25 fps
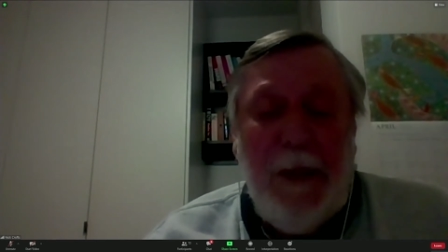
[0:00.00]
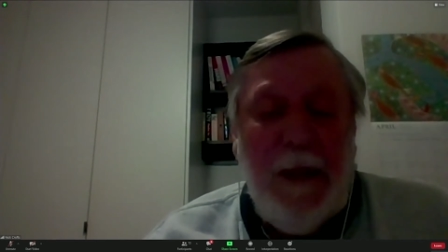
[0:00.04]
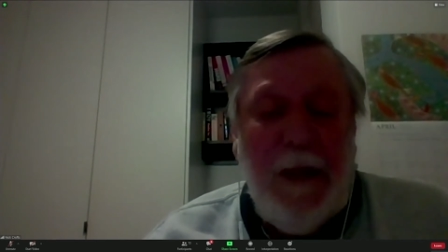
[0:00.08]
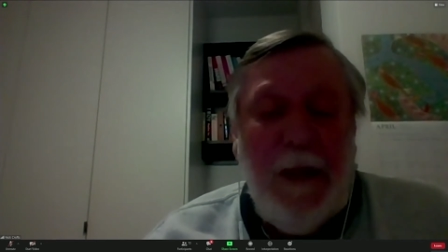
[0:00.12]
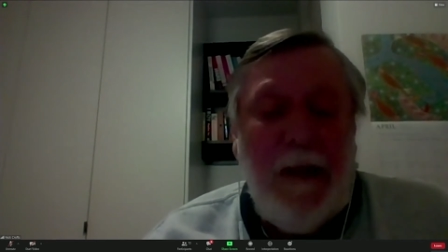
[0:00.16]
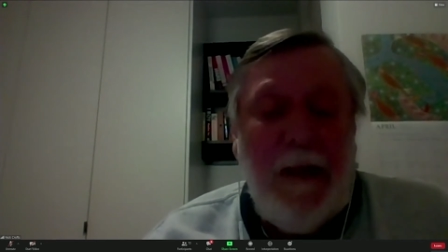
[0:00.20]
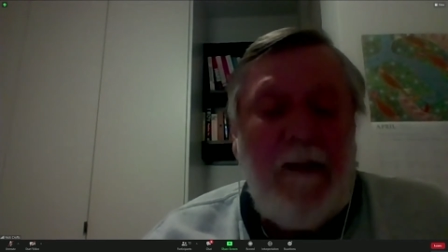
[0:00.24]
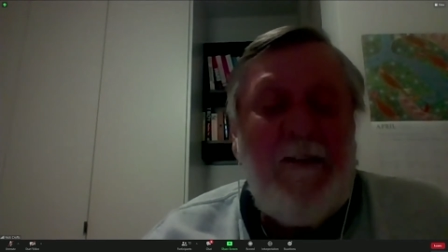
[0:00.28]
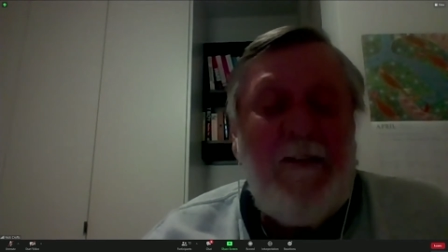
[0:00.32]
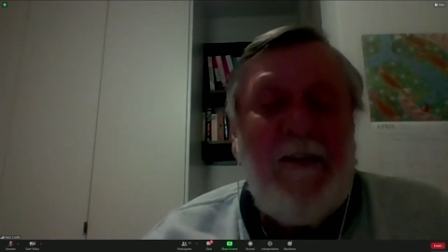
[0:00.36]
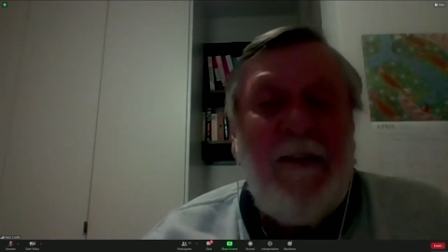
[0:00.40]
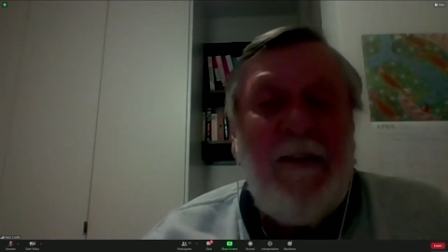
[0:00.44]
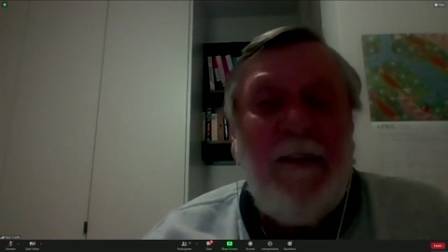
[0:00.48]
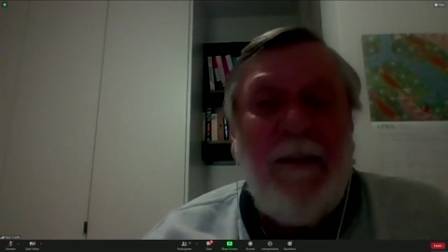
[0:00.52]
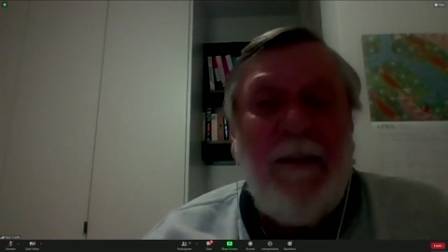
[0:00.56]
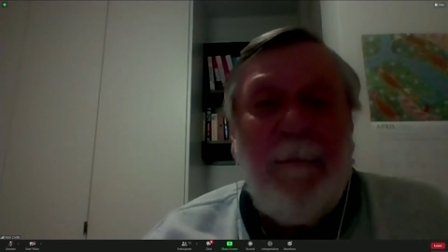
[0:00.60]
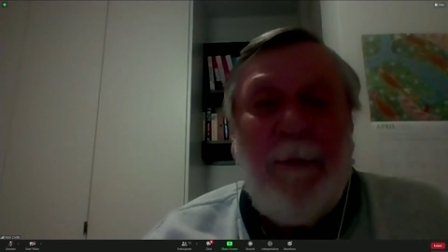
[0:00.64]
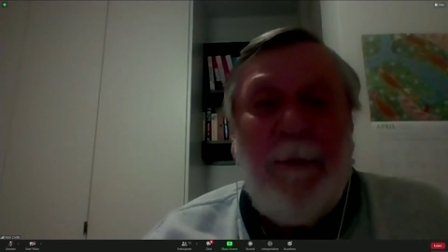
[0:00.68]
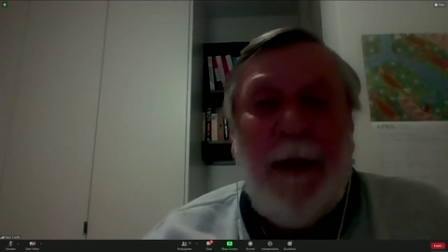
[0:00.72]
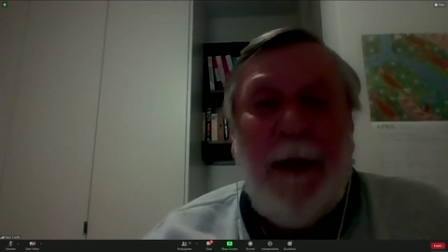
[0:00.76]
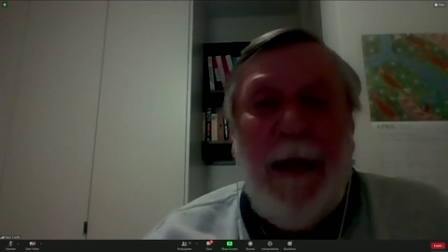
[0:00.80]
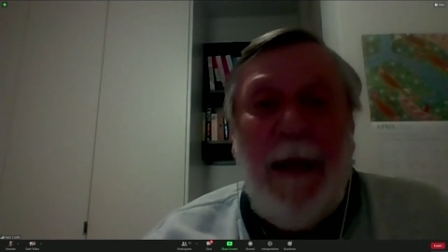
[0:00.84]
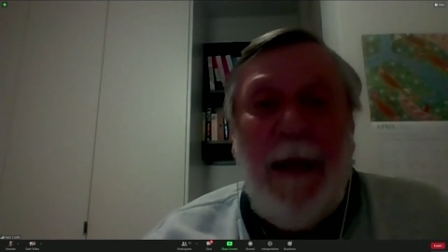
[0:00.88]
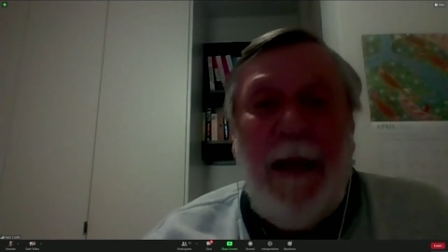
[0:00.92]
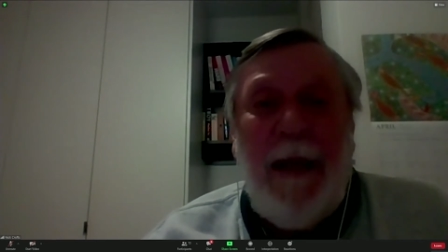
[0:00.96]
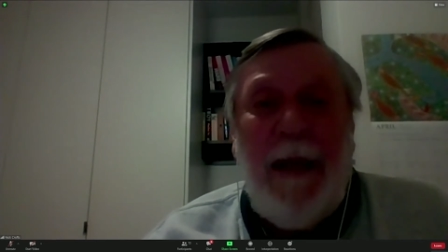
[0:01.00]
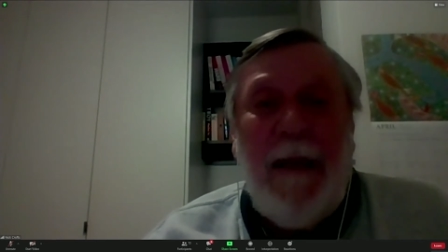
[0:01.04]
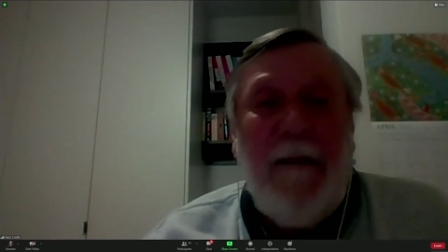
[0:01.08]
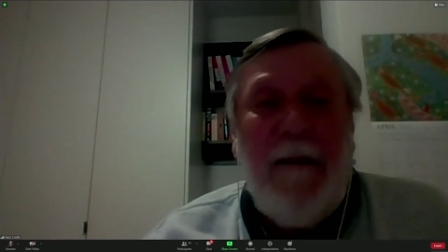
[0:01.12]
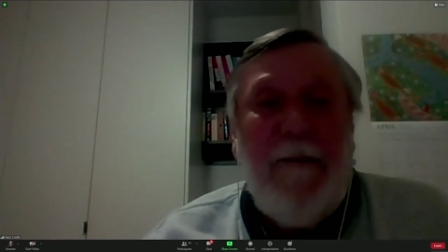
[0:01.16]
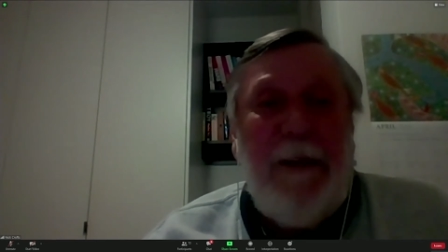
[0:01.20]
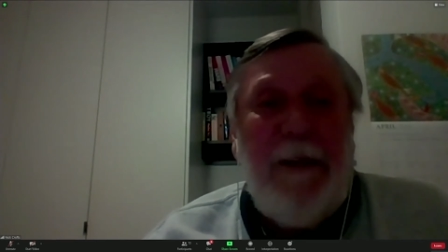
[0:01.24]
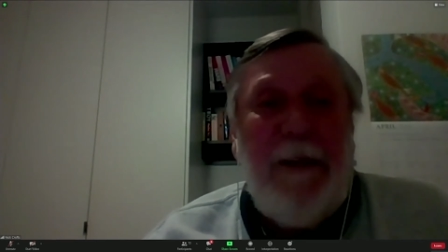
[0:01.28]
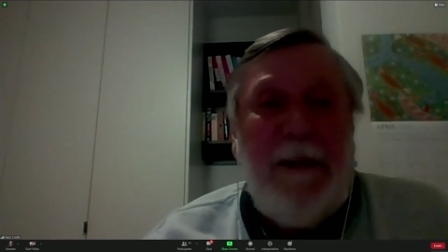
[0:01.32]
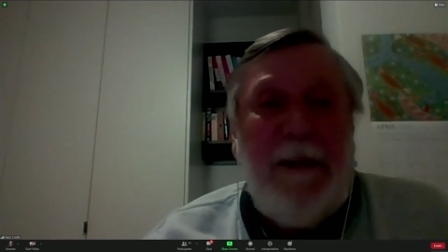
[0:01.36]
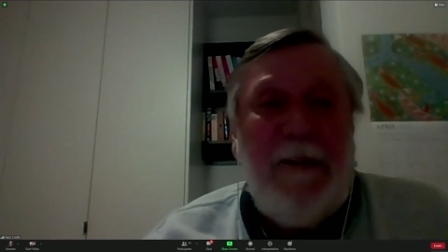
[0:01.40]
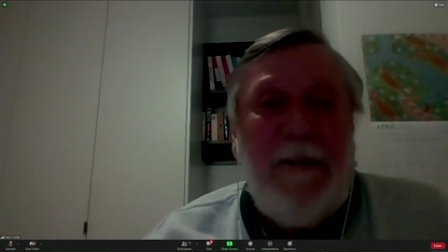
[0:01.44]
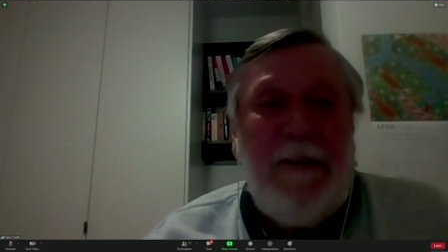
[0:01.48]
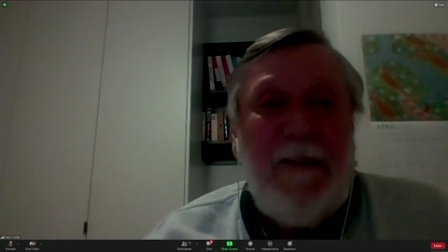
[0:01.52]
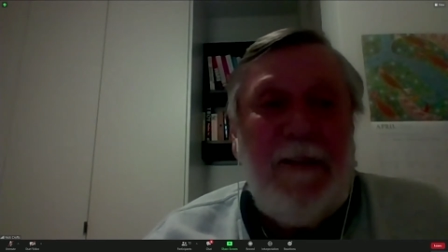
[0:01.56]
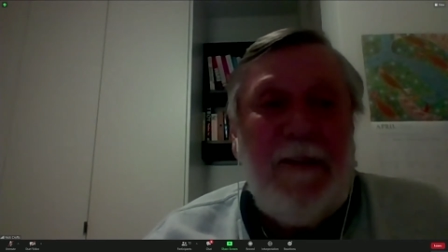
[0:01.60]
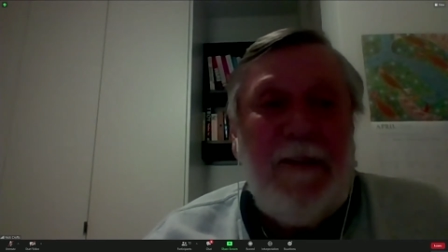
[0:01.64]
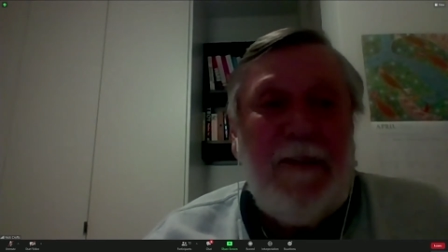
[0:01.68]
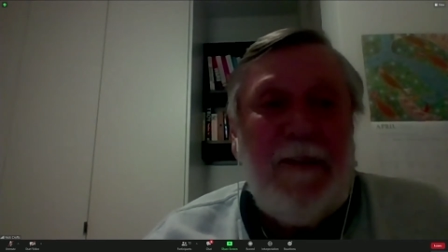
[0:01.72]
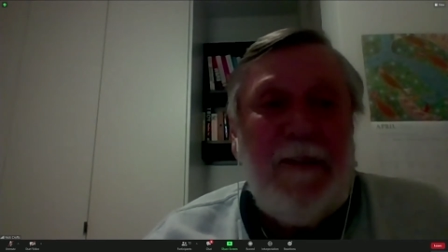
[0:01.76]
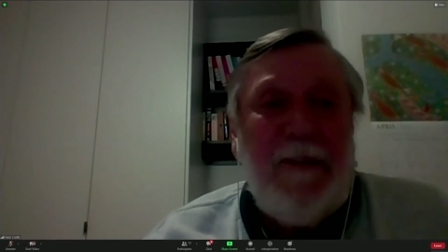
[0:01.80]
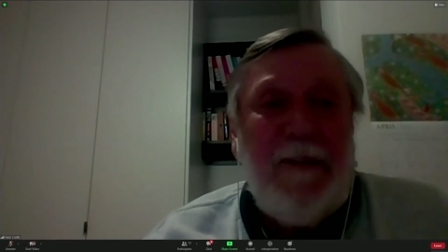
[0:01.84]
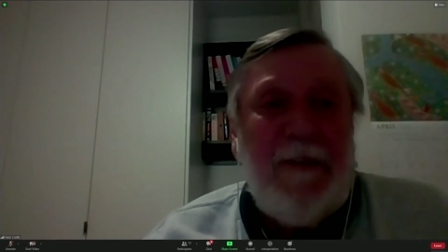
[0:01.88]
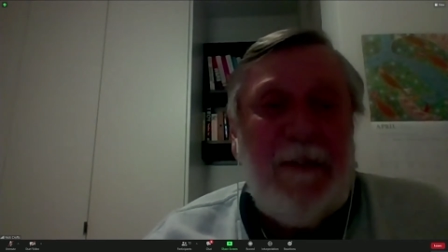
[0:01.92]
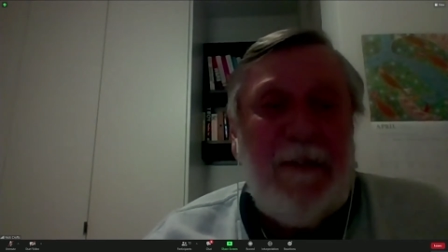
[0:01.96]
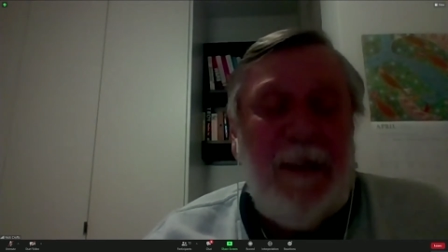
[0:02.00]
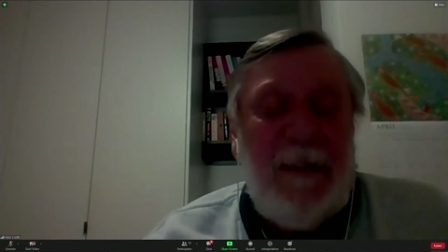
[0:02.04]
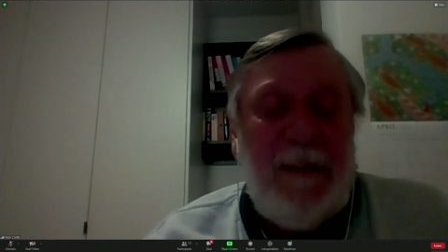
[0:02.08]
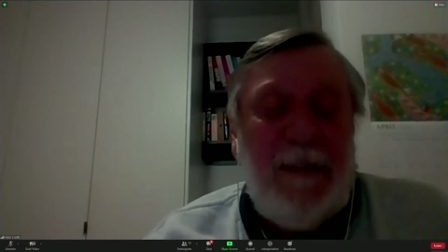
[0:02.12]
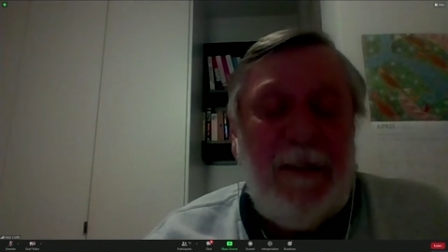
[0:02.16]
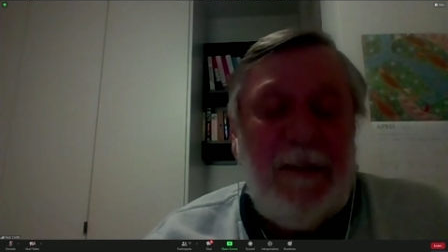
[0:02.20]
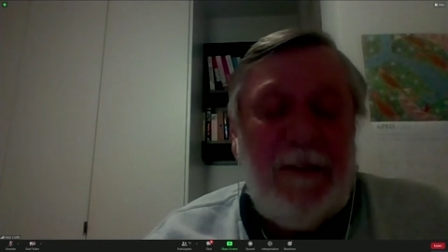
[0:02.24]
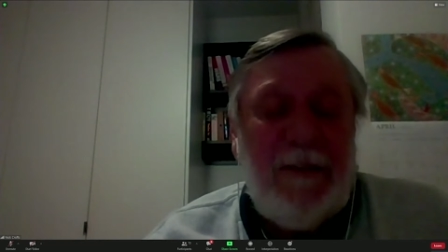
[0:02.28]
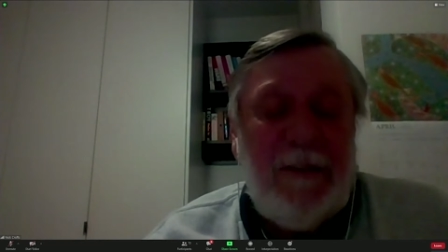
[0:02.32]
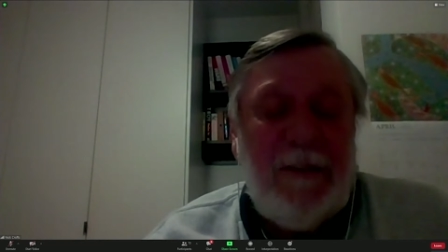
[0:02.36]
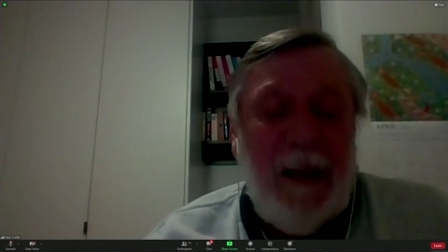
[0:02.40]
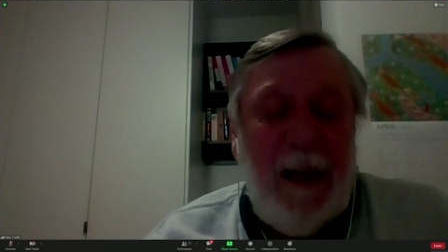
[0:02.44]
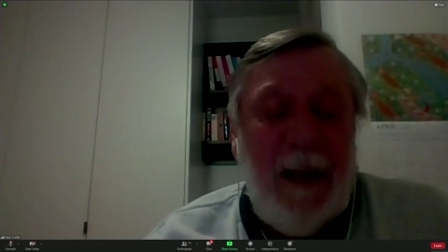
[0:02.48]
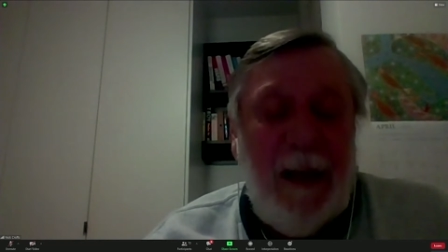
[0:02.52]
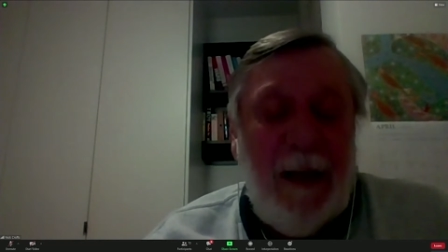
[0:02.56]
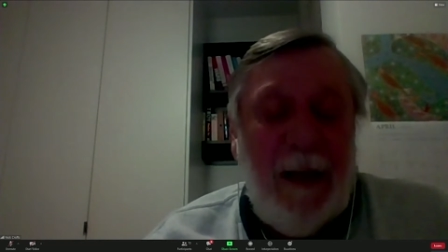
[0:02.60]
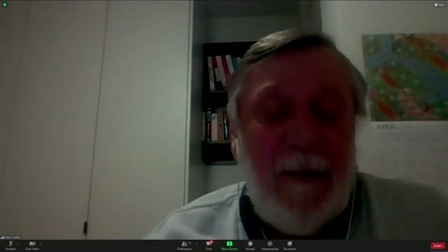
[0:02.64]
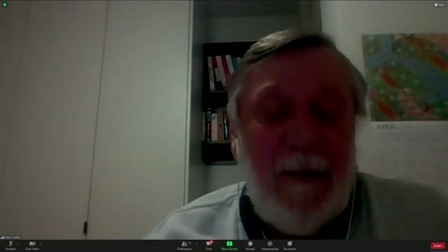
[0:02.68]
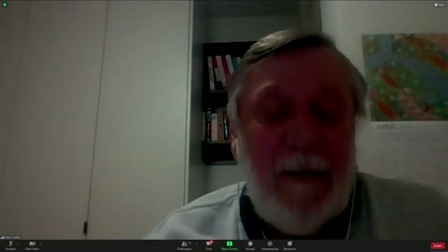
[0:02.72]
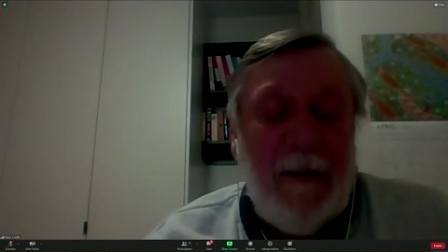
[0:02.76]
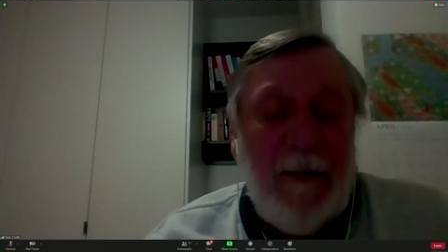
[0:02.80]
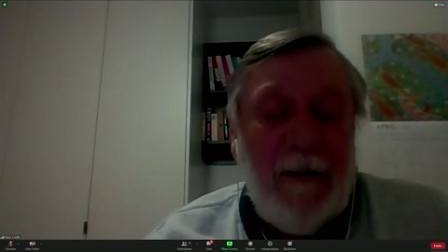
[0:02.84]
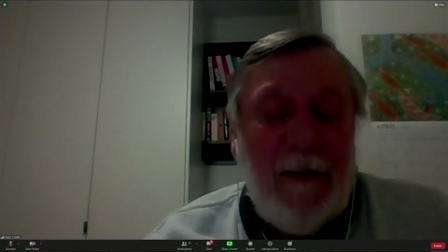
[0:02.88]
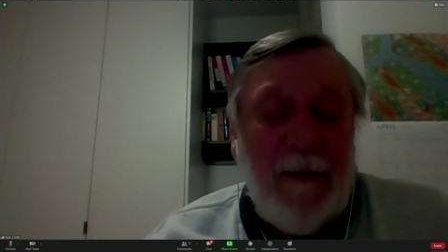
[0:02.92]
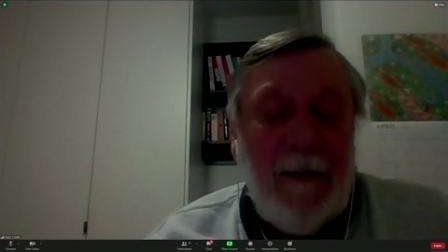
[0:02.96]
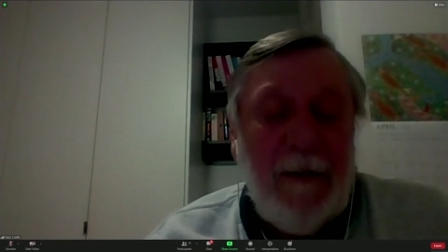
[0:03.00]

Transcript: easing the pain of an existence that is sad,